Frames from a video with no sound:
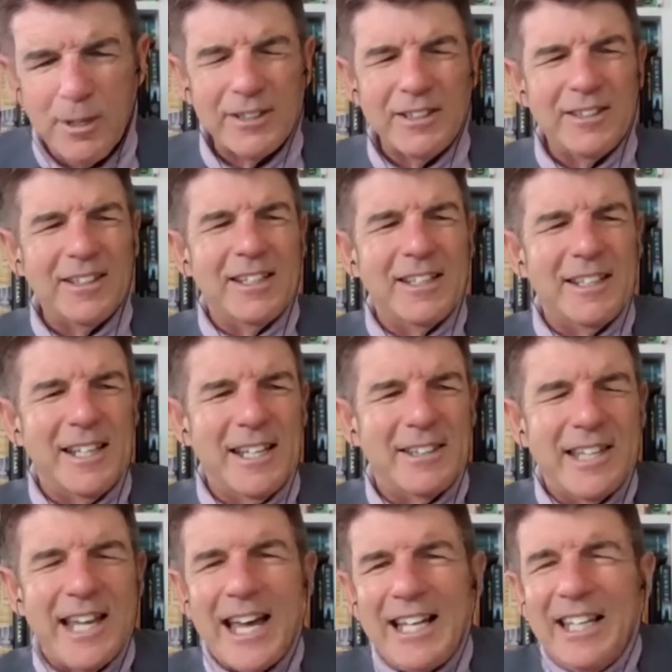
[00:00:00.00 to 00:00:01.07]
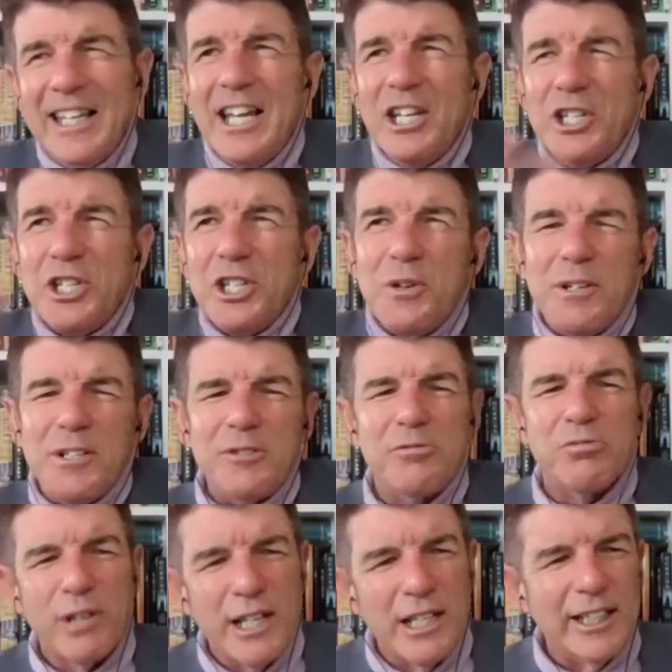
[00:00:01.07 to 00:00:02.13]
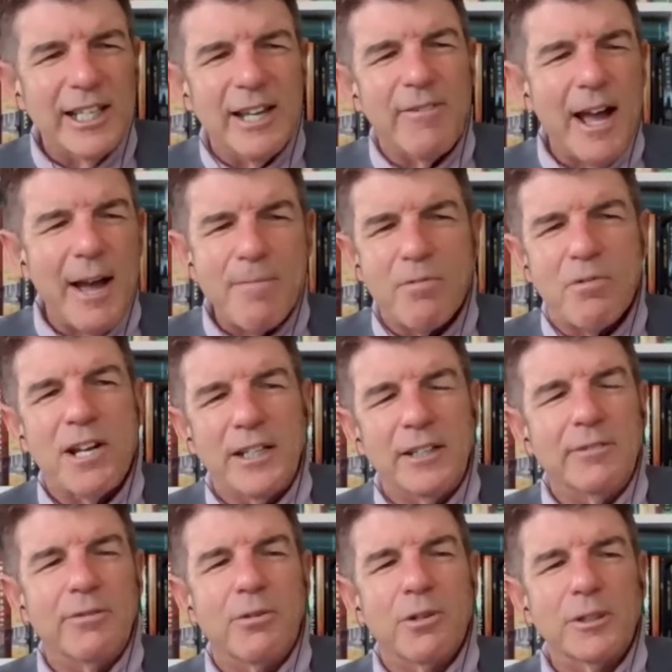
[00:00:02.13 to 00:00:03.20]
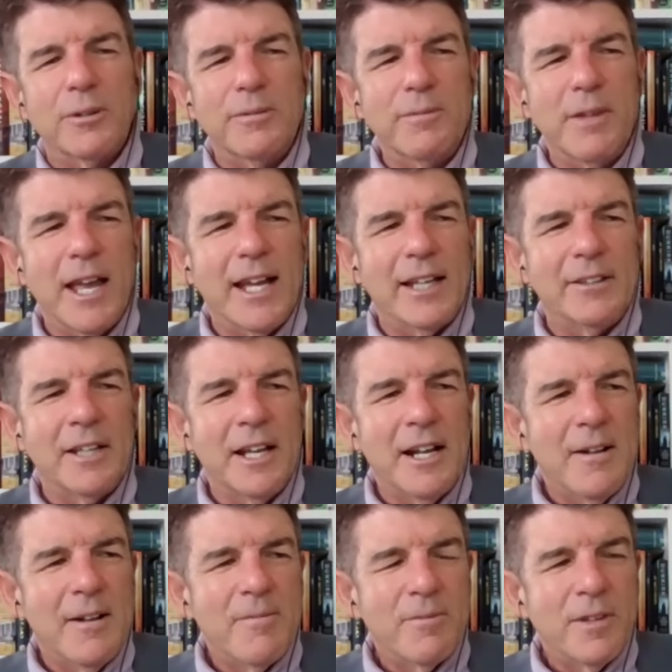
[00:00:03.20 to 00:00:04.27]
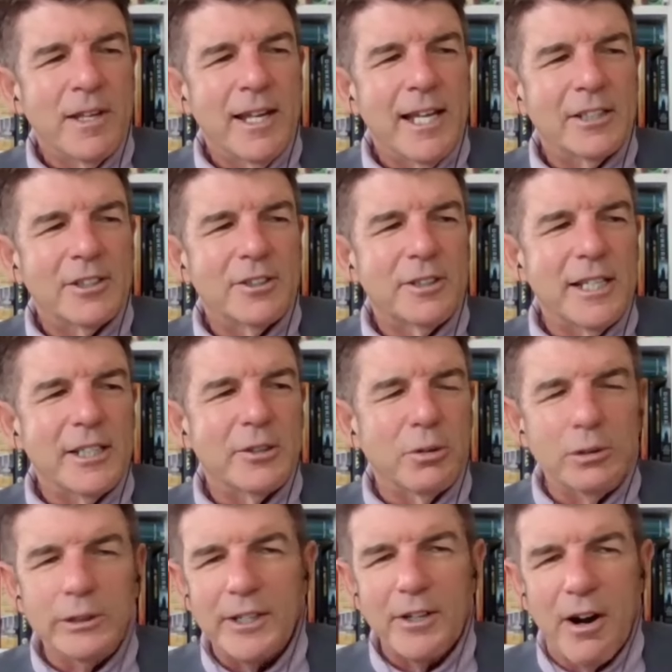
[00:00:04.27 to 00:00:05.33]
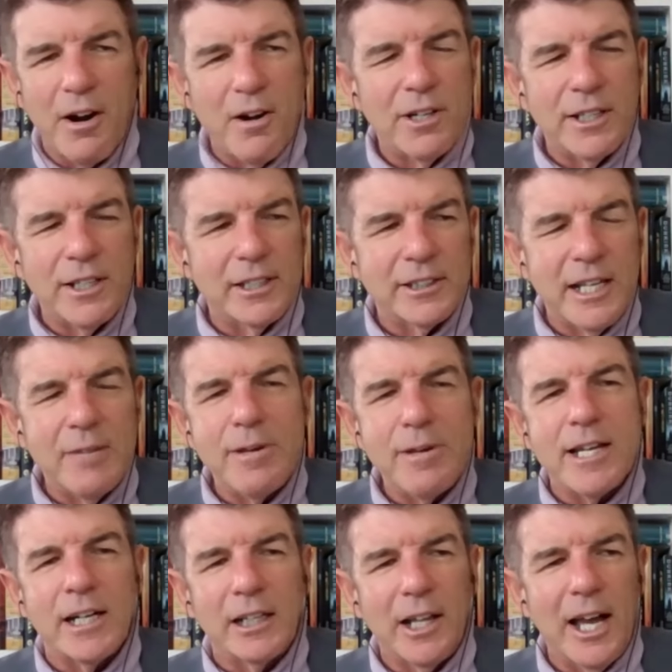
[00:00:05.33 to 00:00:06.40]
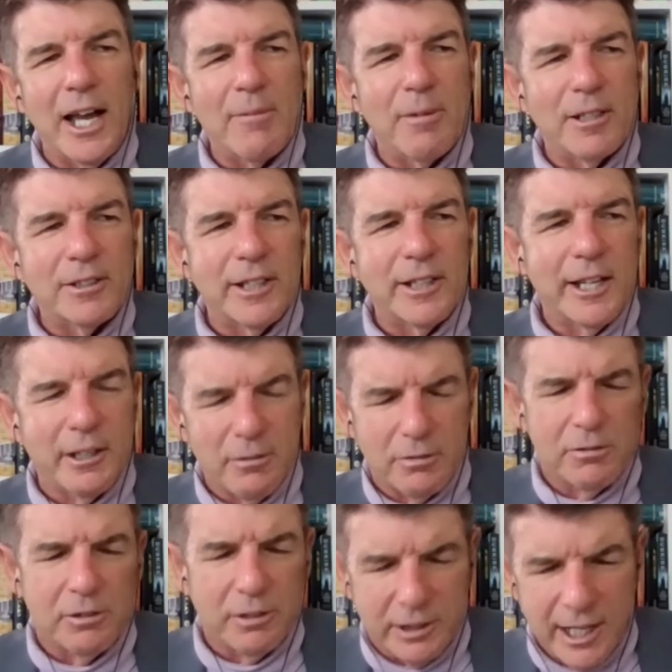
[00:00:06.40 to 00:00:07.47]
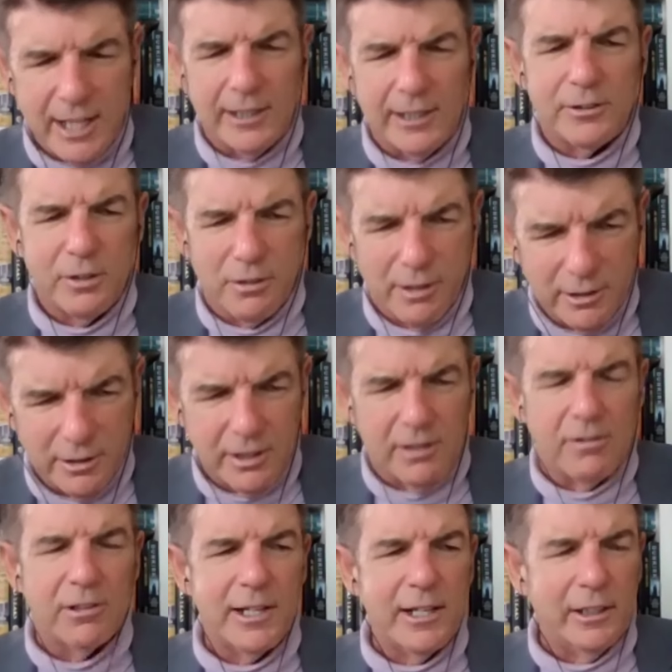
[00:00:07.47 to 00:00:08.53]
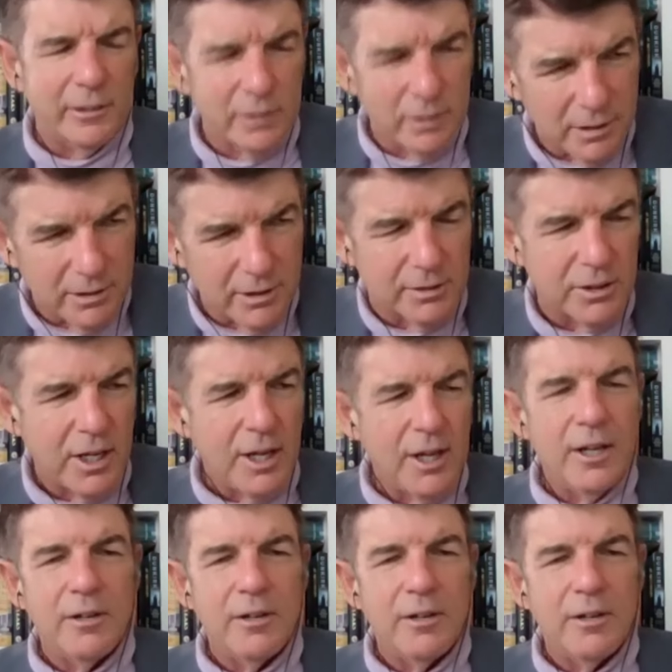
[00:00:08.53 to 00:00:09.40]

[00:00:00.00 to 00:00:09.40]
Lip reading: But that issue is really evaporated for them, and it's only Carney that's keeping it alive by saying, "Oh, retaliatory terror, retaliatory terror.